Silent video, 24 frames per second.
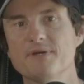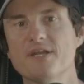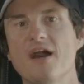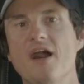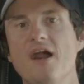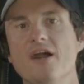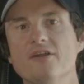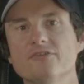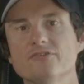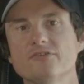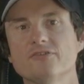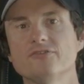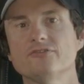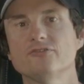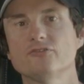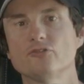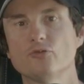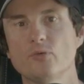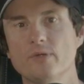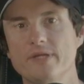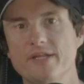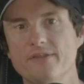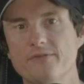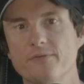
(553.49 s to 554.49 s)
but
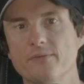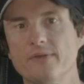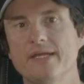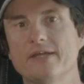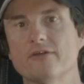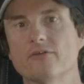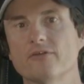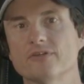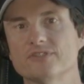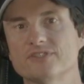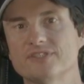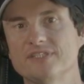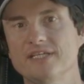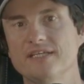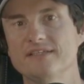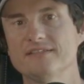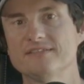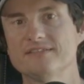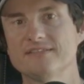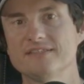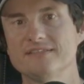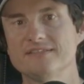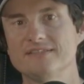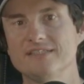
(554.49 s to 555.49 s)
123 across
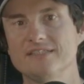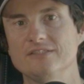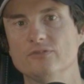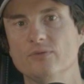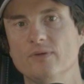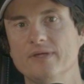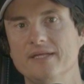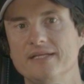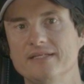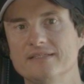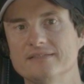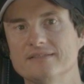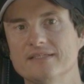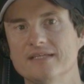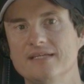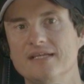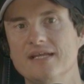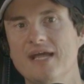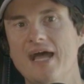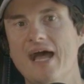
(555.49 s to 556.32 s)
Tests and T20s.